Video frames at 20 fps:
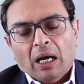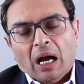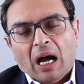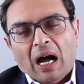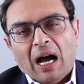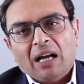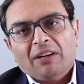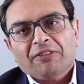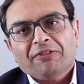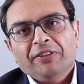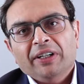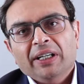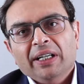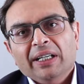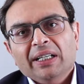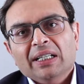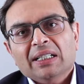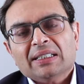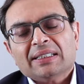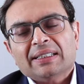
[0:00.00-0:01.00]
Our
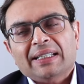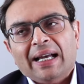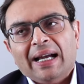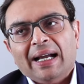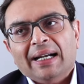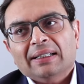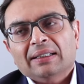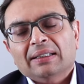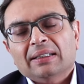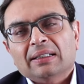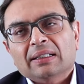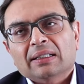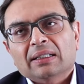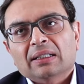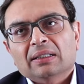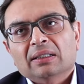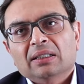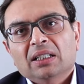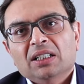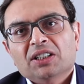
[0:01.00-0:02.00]
feeling is that uh,
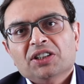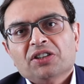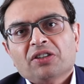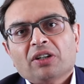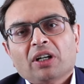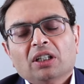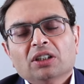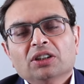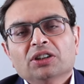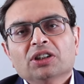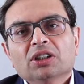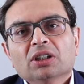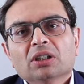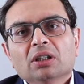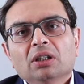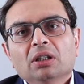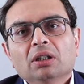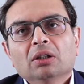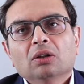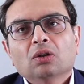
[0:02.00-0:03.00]
the
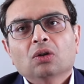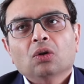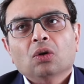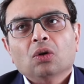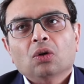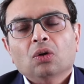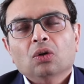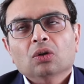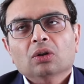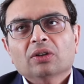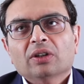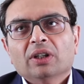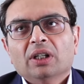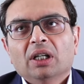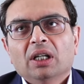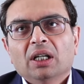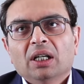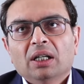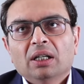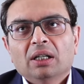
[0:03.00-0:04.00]
structural growth
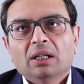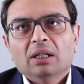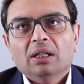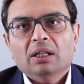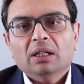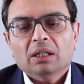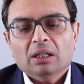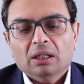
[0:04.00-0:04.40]
in